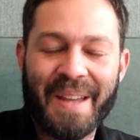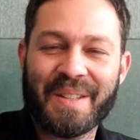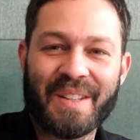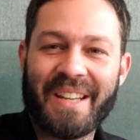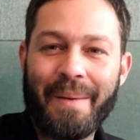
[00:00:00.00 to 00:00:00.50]

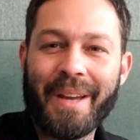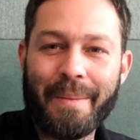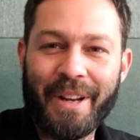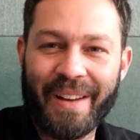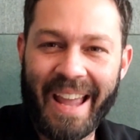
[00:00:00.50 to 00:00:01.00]
So today we're
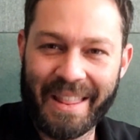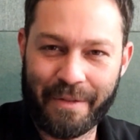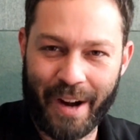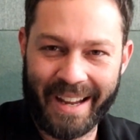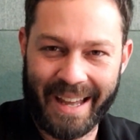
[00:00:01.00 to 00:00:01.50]
going to be looking at the
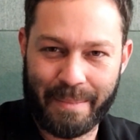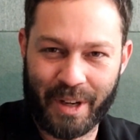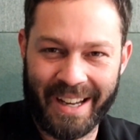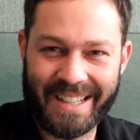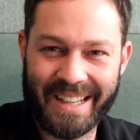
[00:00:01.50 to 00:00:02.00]
Franc app,
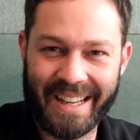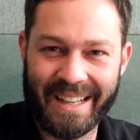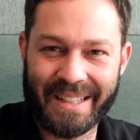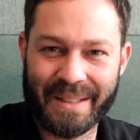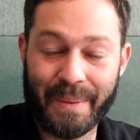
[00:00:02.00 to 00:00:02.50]
right?
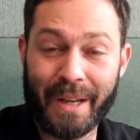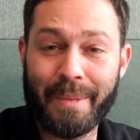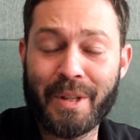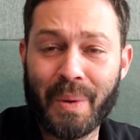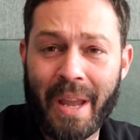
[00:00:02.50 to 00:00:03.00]
And we're going to
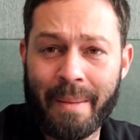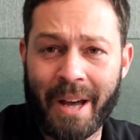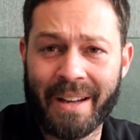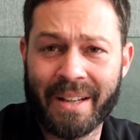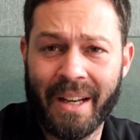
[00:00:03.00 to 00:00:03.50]
be talking
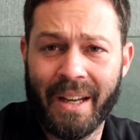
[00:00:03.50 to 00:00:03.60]
about,